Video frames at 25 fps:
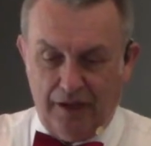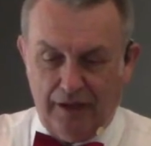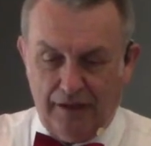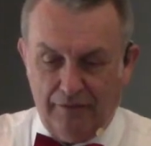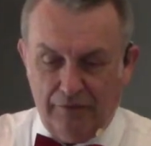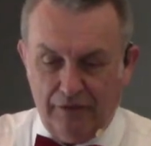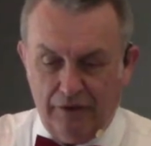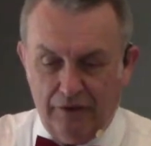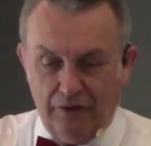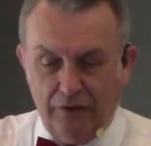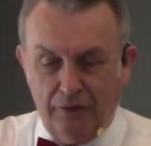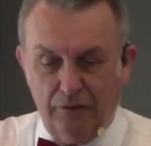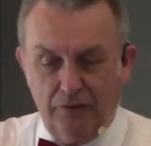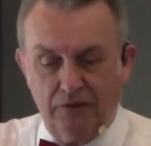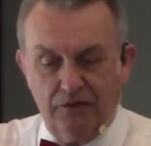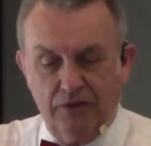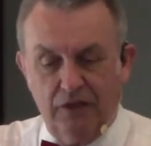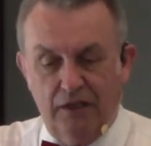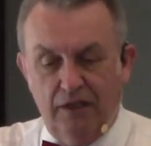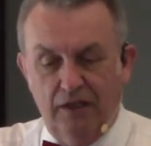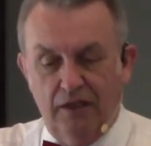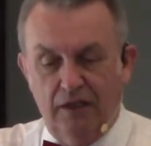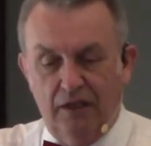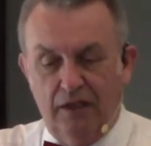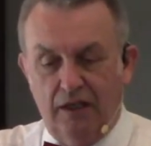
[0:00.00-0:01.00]
I have in the
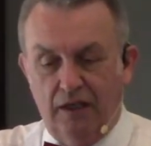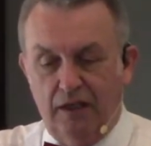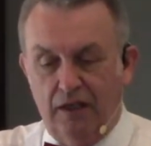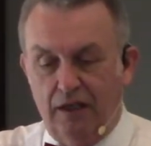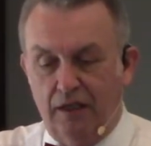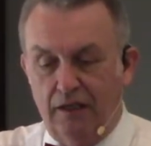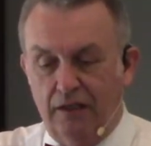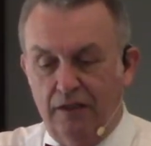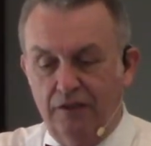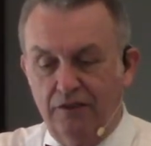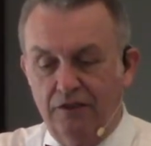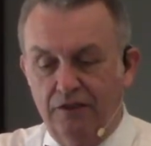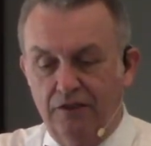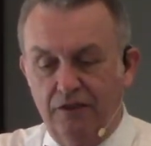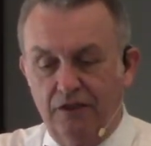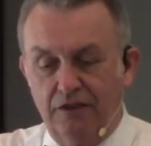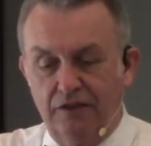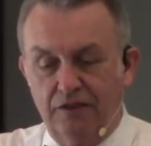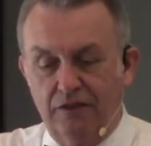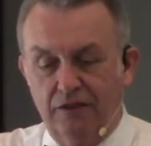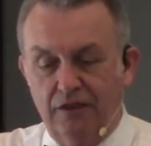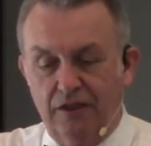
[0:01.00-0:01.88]
notes. Let's see.